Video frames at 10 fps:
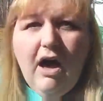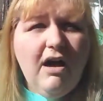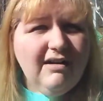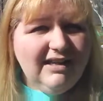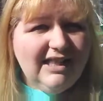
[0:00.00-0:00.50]

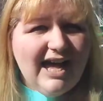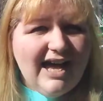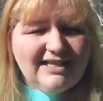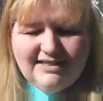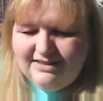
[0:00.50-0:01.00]
Our
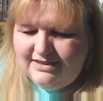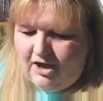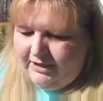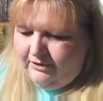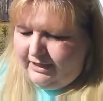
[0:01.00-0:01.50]
class is
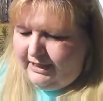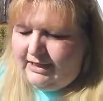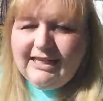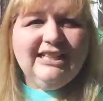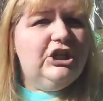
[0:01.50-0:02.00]
going green.